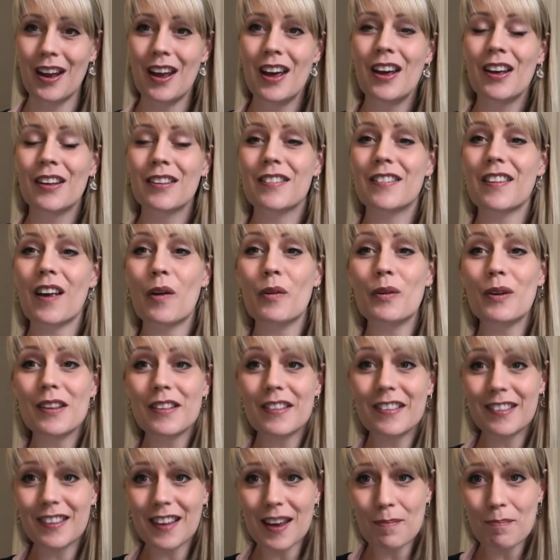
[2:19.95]
So
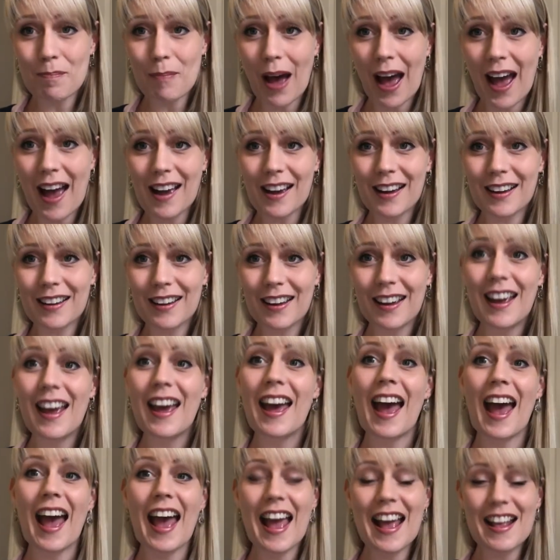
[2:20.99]
sit back,
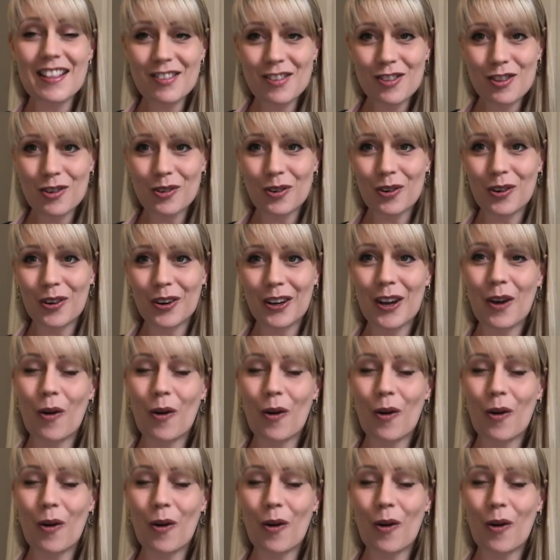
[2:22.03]
enjoy